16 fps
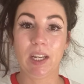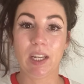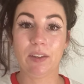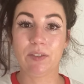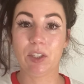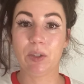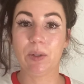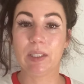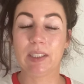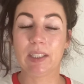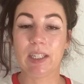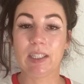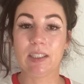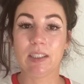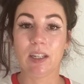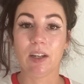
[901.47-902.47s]
gives you a
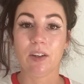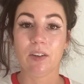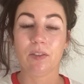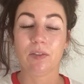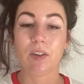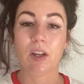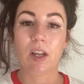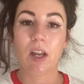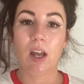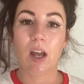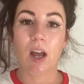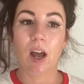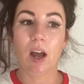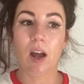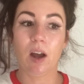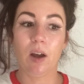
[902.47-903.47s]
sense of
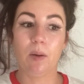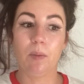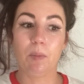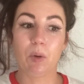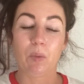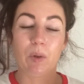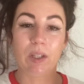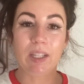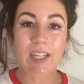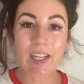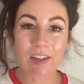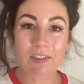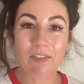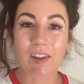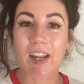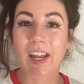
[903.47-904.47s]

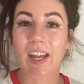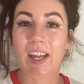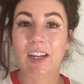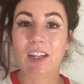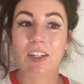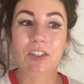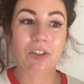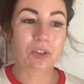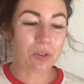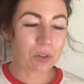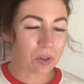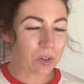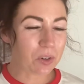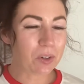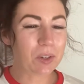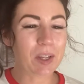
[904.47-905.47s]
relief and
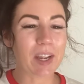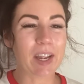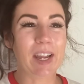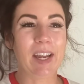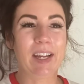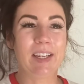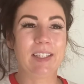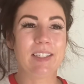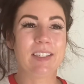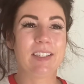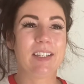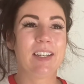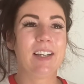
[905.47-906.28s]
control and